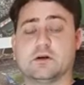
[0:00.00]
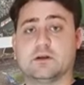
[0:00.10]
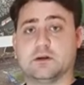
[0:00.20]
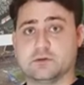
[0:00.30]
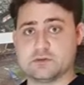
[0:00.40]

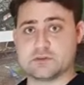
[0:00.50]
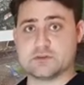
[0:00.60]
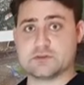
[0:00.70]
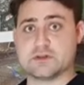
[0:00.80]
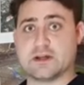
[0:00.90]

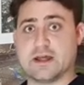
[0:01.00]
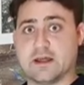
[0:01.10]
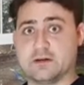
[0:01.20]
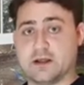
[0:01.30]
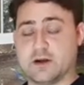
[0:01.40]
illnesses and
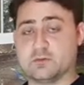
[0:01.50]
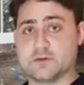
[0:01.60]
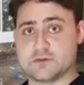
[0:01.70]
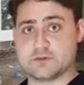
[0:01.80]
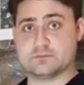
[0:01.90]

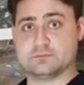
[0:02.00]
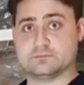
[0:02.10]
ailments.